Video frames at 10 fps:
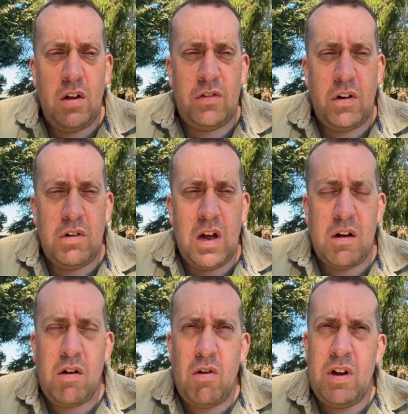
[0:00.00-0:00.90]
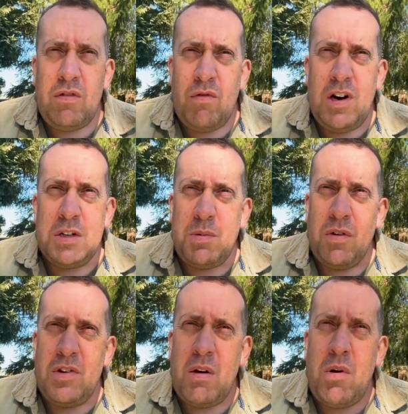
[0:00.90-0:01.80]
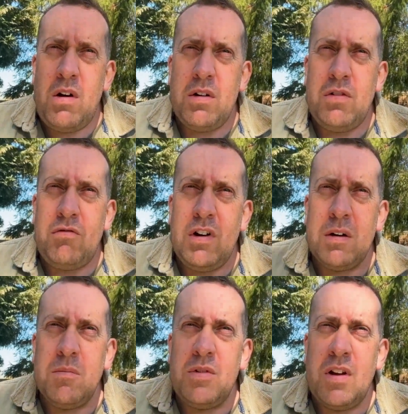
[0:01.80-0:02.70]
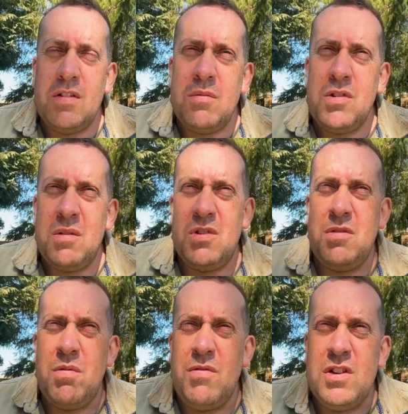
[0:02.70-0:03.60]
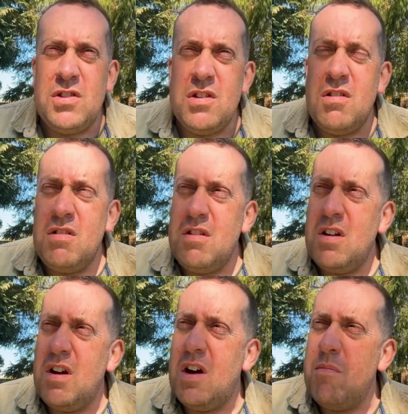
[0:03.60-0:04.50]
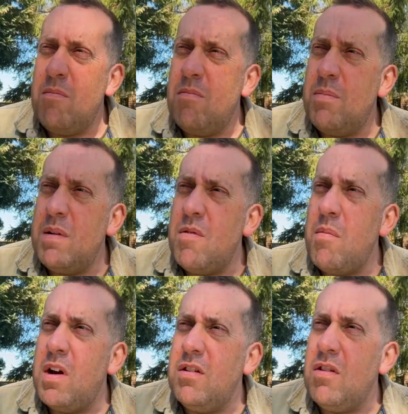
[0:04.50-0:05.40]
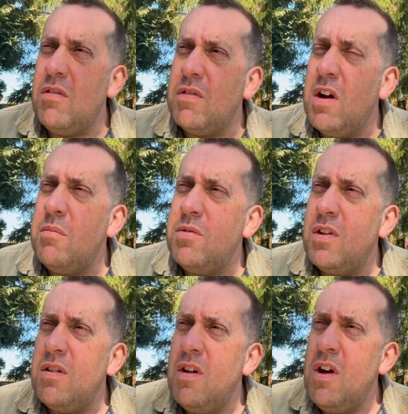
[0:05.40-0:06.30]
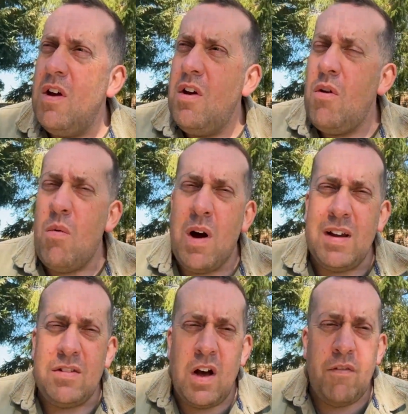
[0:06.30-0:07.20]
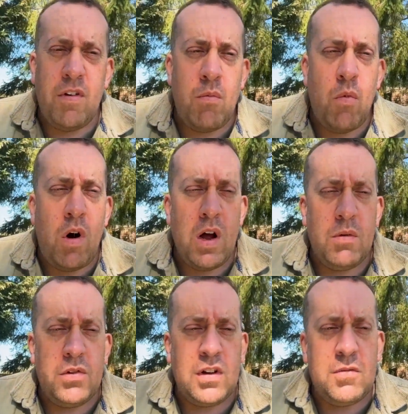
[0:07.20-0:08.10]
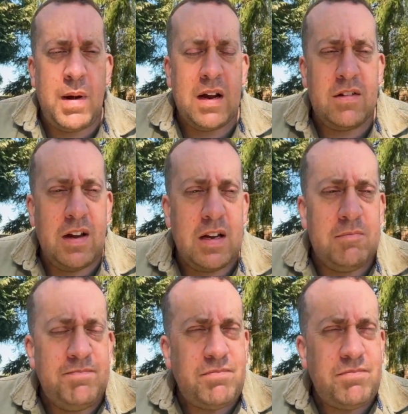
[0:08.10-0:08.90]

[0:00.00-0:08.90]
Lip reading: So God is rich beyond our wildest dreams, and sometimes his provision, I'm being reminded of, comes in ways other than what I was expecting.